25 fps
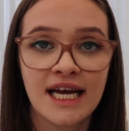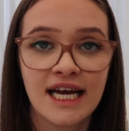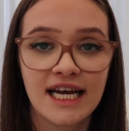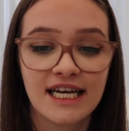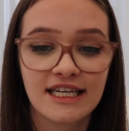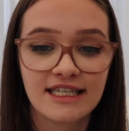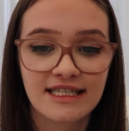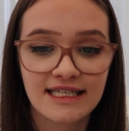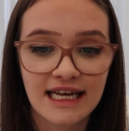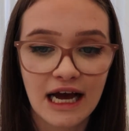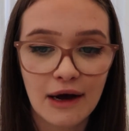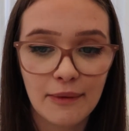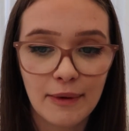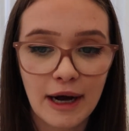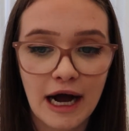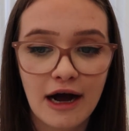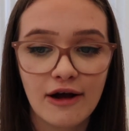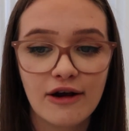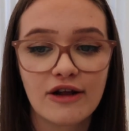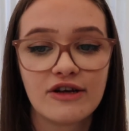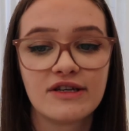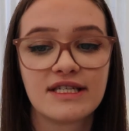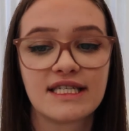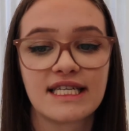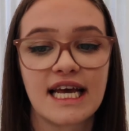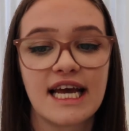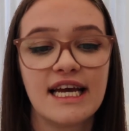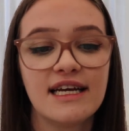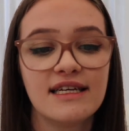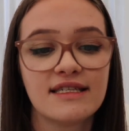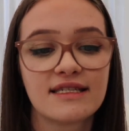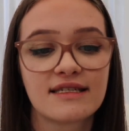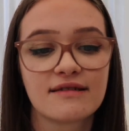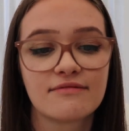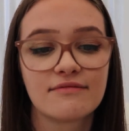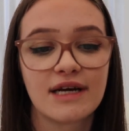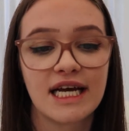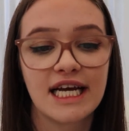In Sao Paulo
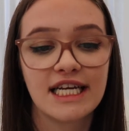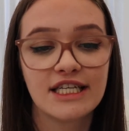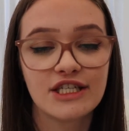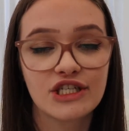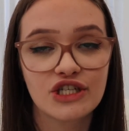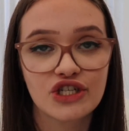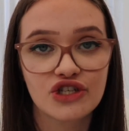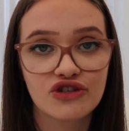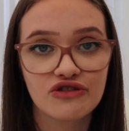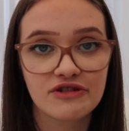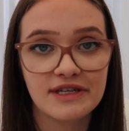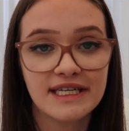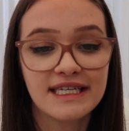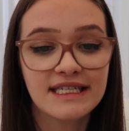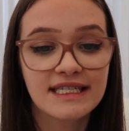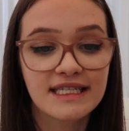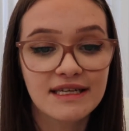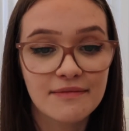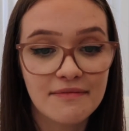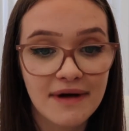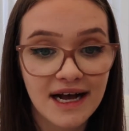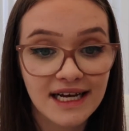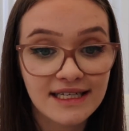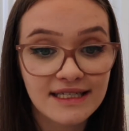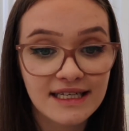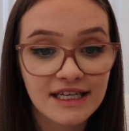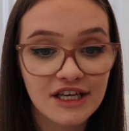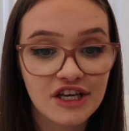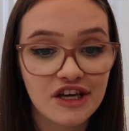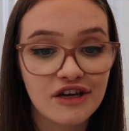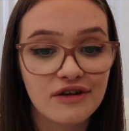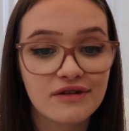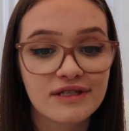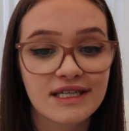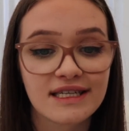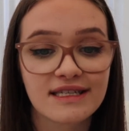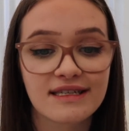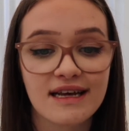state, industries, domestic
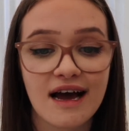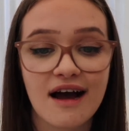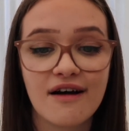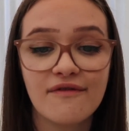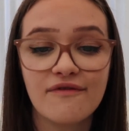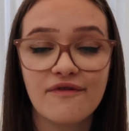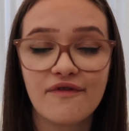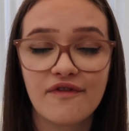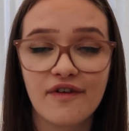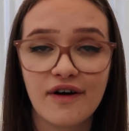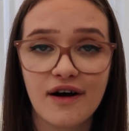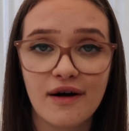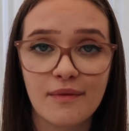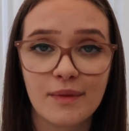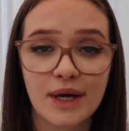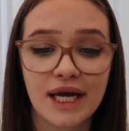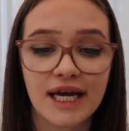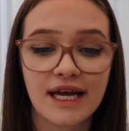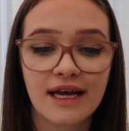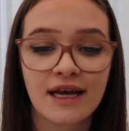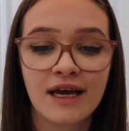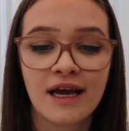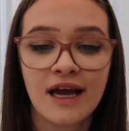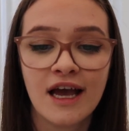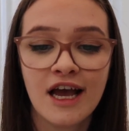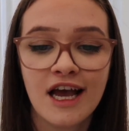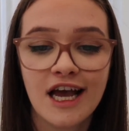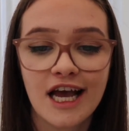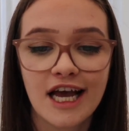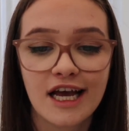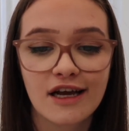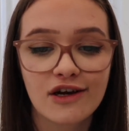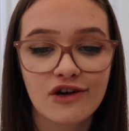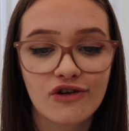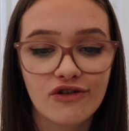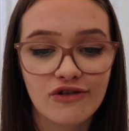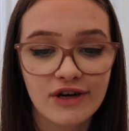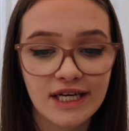users, and farming
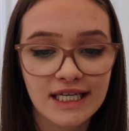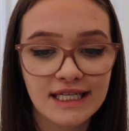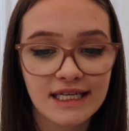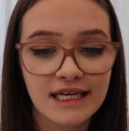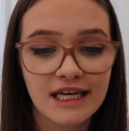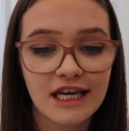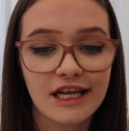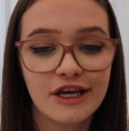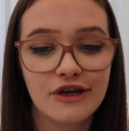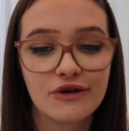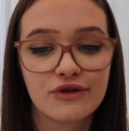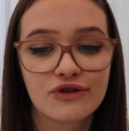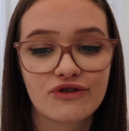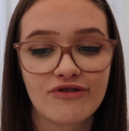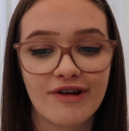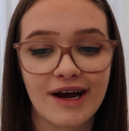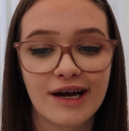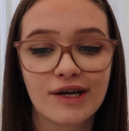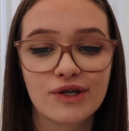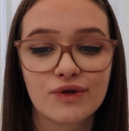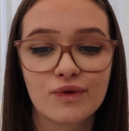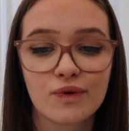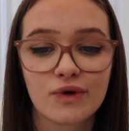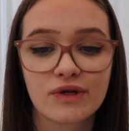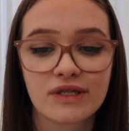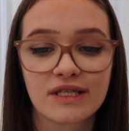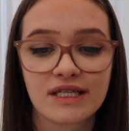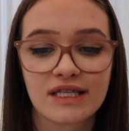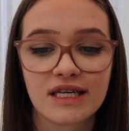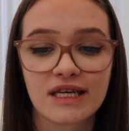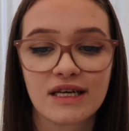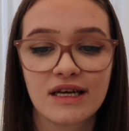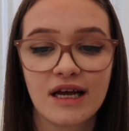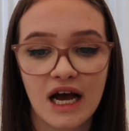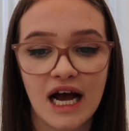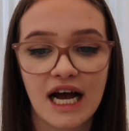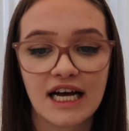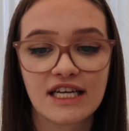increasingly used
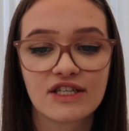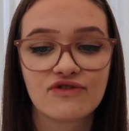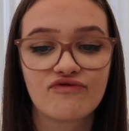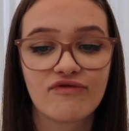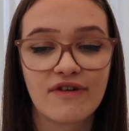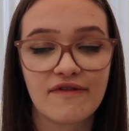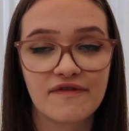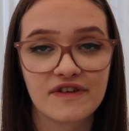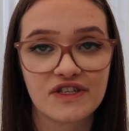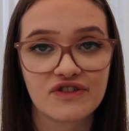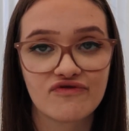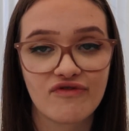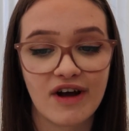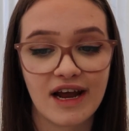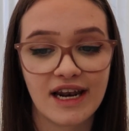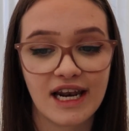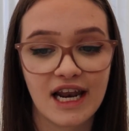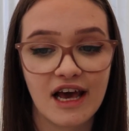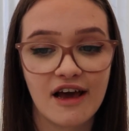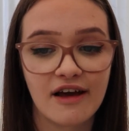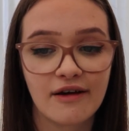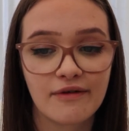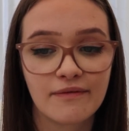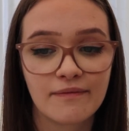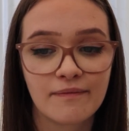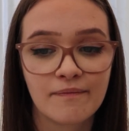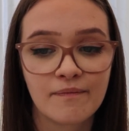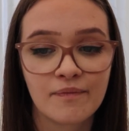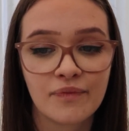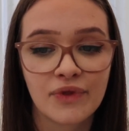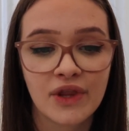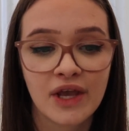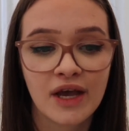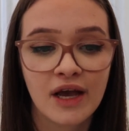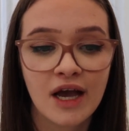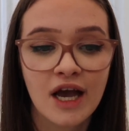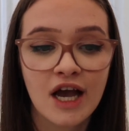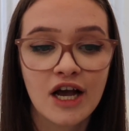groundwater as rivers ran low.
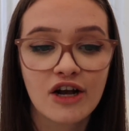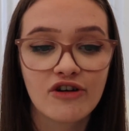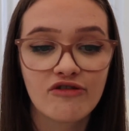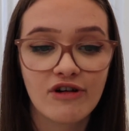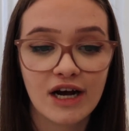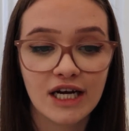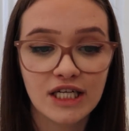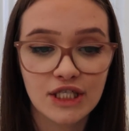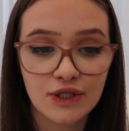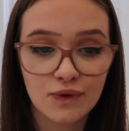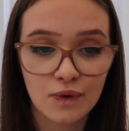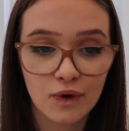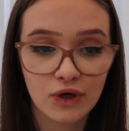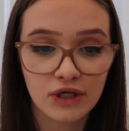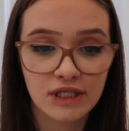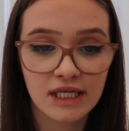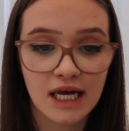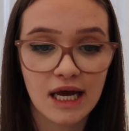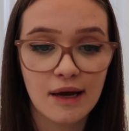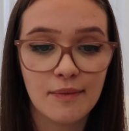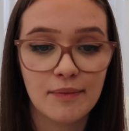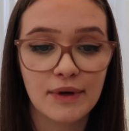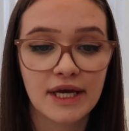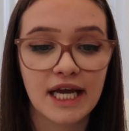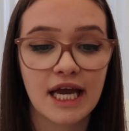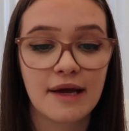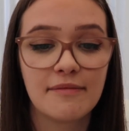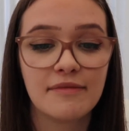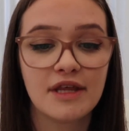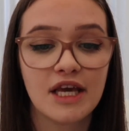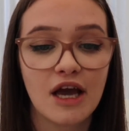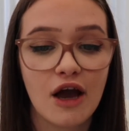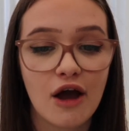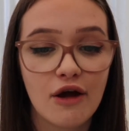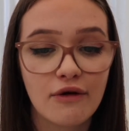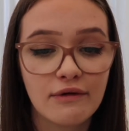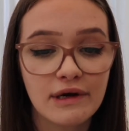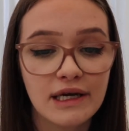Groundwater became
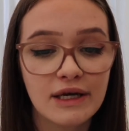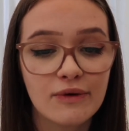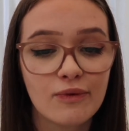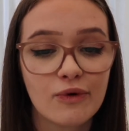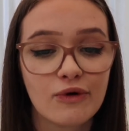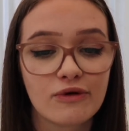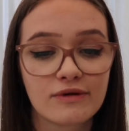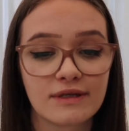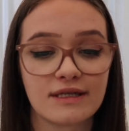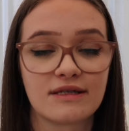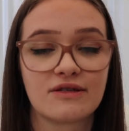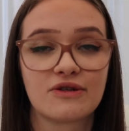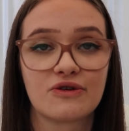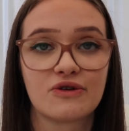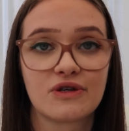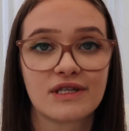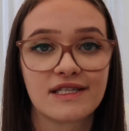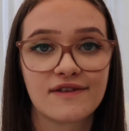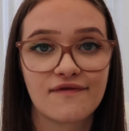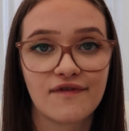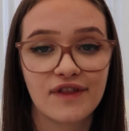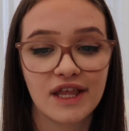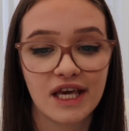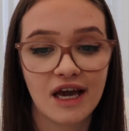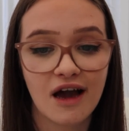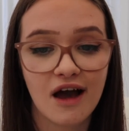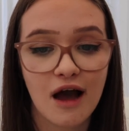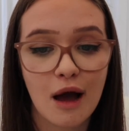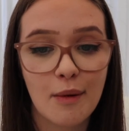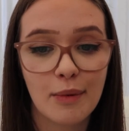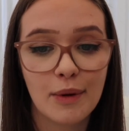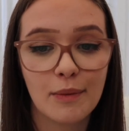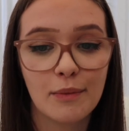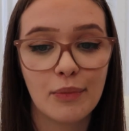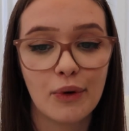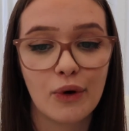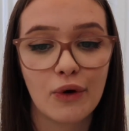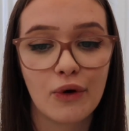the only water source for the
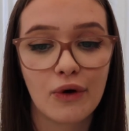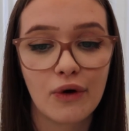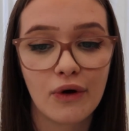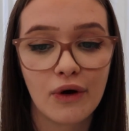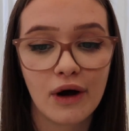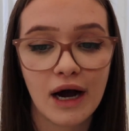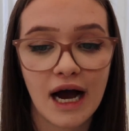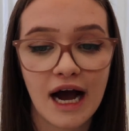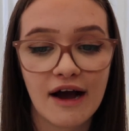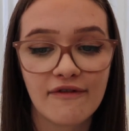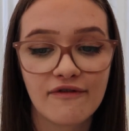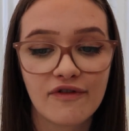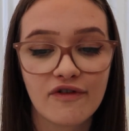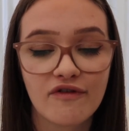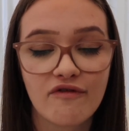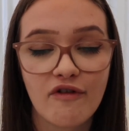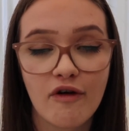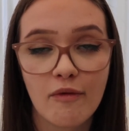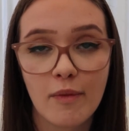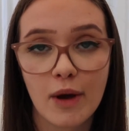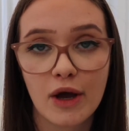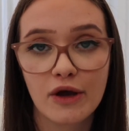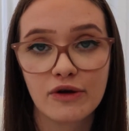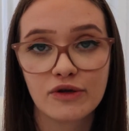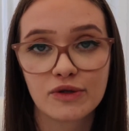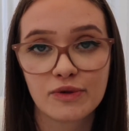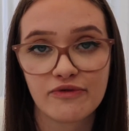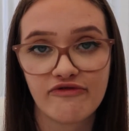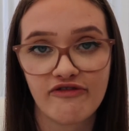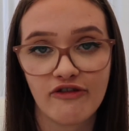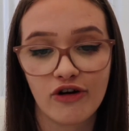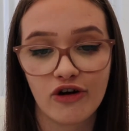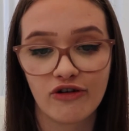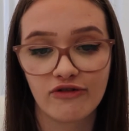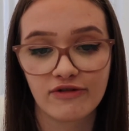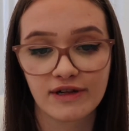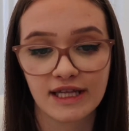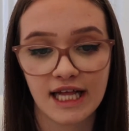urban poor and for remote
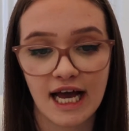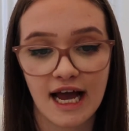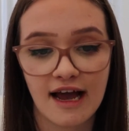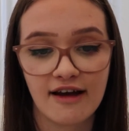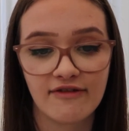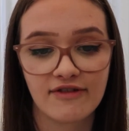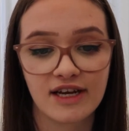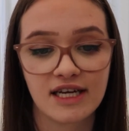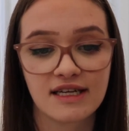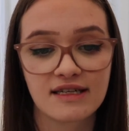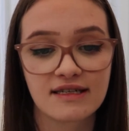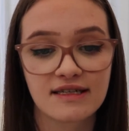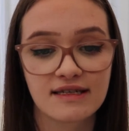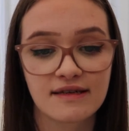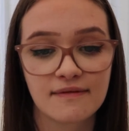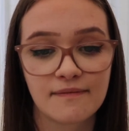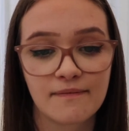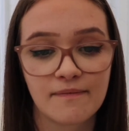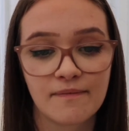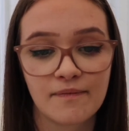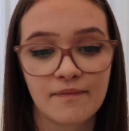rural areas.